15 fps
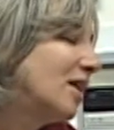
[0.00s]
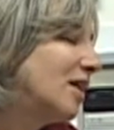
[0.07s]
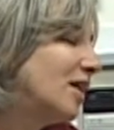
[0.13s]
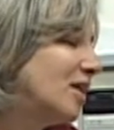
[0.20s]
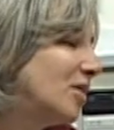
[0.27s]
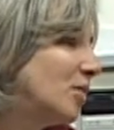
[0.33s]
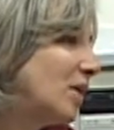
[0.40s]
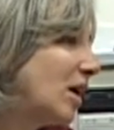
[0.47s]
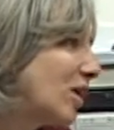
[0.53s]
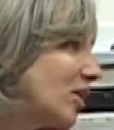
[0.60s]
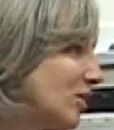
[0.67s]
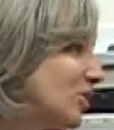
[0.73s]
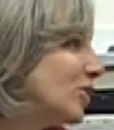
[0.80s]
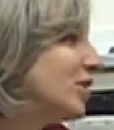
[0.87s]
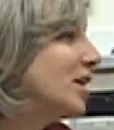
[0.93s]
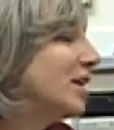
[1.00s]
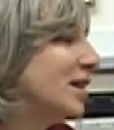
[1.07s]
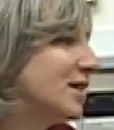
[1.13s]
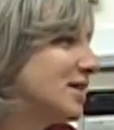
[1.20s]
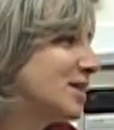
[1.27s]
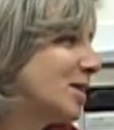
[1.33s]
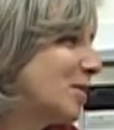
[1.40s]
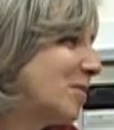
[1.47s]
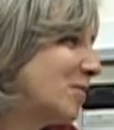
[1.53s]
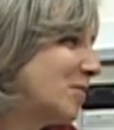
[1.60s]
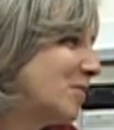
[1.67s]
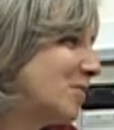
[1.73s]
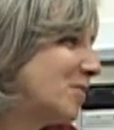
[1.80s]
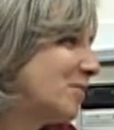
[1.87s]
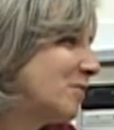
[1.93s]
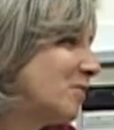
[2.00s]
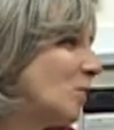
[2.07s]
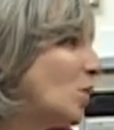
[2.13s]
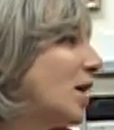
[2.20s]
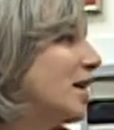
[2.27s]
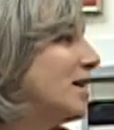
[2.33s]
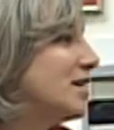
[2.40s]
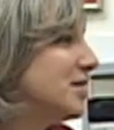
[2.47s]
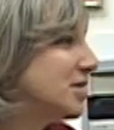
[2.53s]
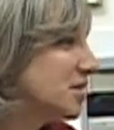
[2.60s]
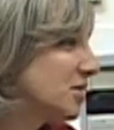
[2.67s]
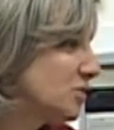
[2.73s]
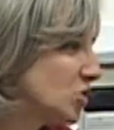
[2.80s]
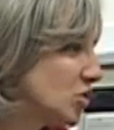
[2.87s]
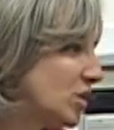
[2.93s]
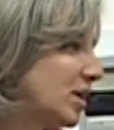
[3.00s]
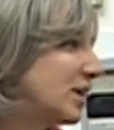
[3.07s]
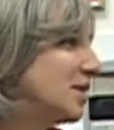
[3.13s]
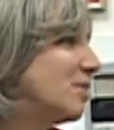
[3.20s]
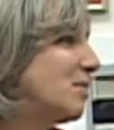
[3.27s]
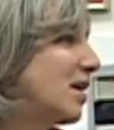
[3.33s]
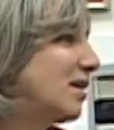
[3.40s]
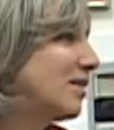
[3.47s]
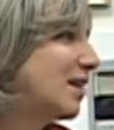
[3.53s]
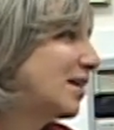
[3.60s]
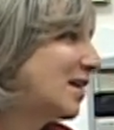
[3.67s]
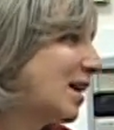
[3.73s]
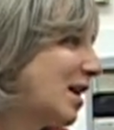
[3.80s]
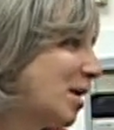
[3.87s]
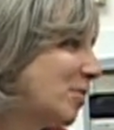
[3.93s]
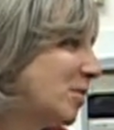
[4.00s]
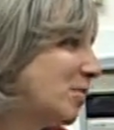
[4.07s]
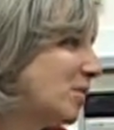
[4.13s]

we are looking at some ways of trying to make that happen.